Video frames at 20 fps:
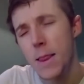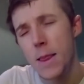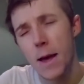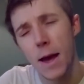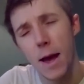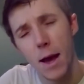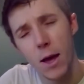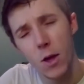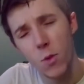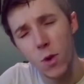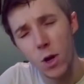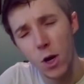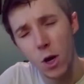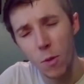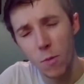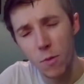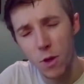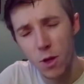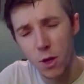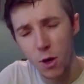as we
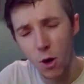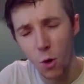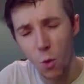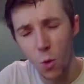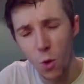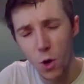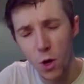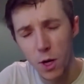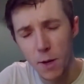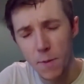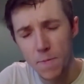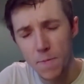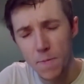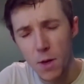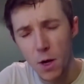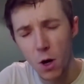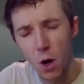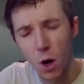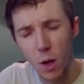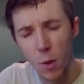come to your word.
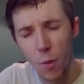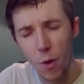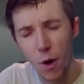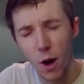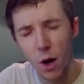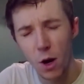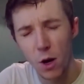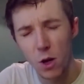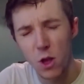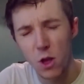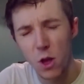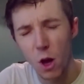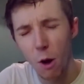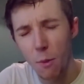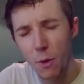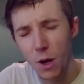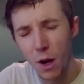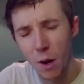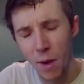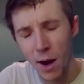God, I pray, God, just
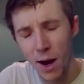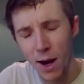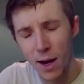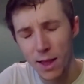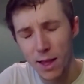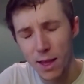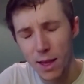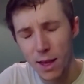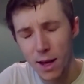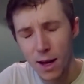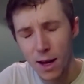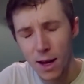open our minds